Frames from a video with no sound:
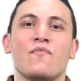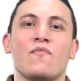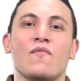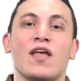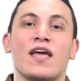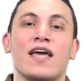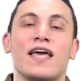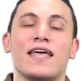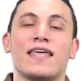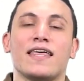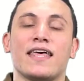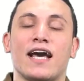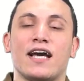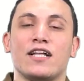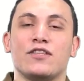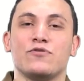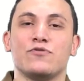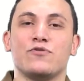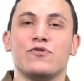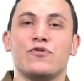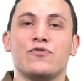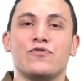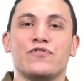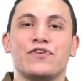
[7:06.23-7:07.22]

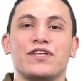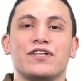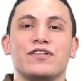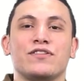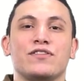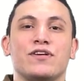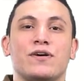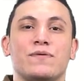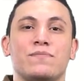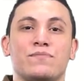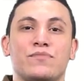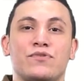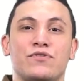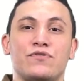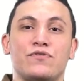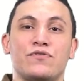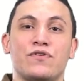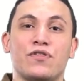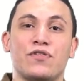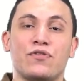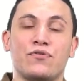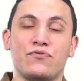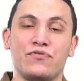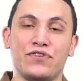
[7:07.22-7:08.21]
Category number
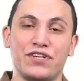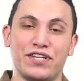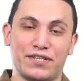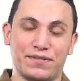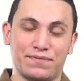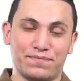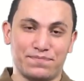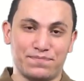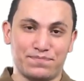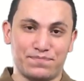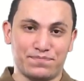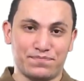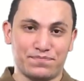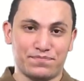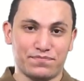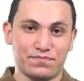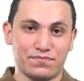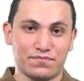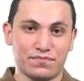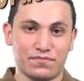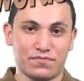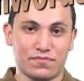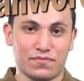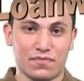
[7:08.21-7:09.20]
3.
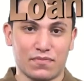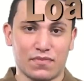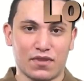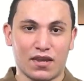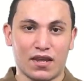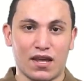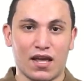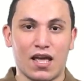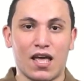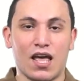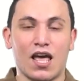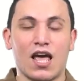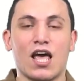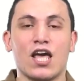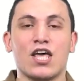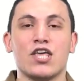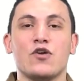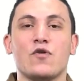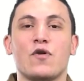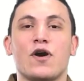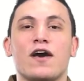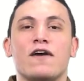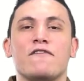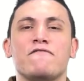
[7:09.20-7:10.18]
You
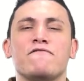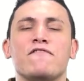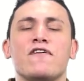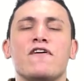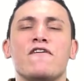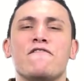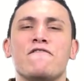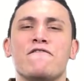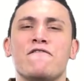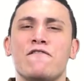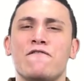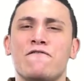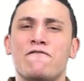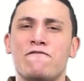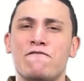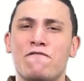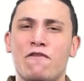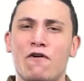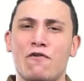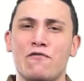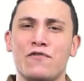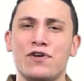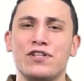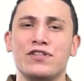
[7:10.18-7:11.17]
have
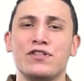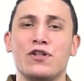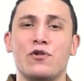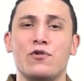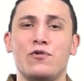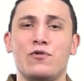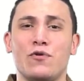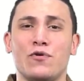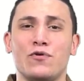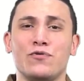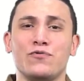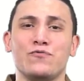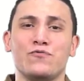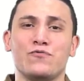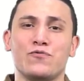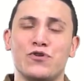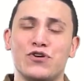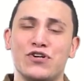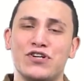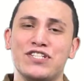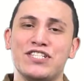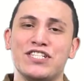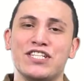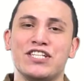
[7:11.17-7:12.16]
foreign loan words
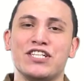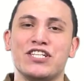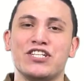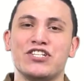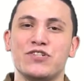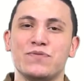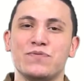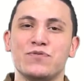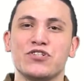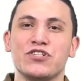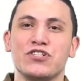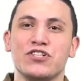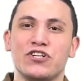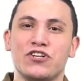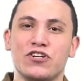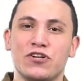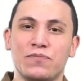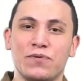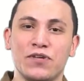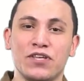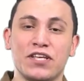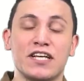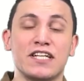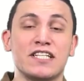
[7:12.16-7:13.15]
in Egyptian Arabic,
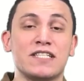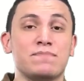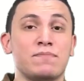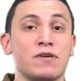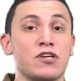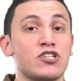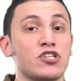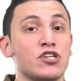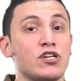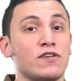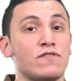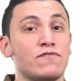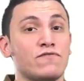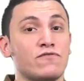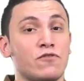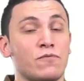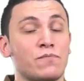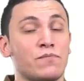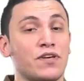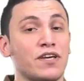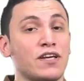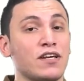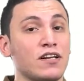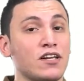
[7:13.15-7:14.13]
especially from
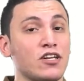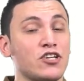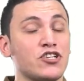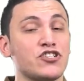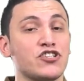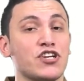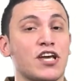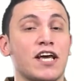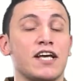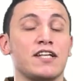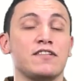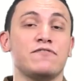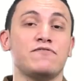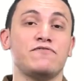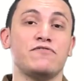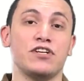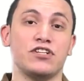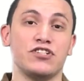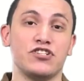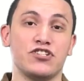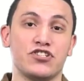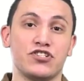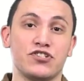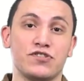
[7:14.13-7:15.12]
English and
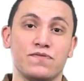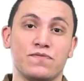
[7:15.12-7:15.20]
French,